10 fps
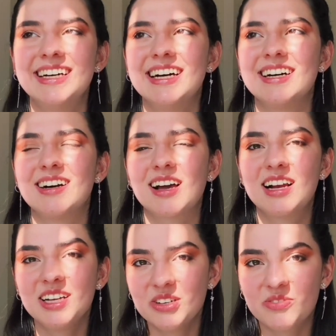
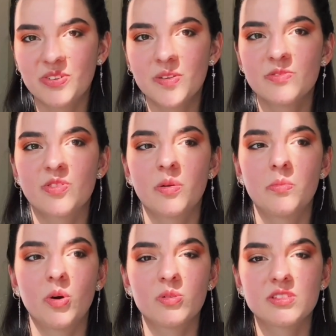Clean your phone from
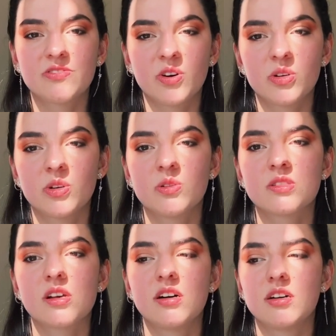all the photos
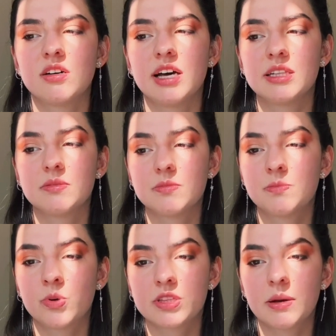and
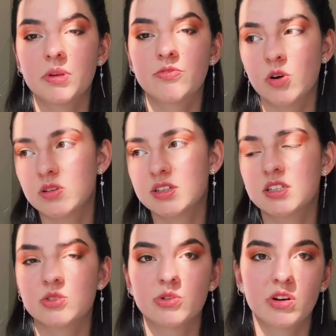put them in
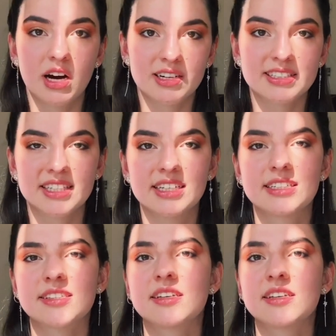folders on your hard disk.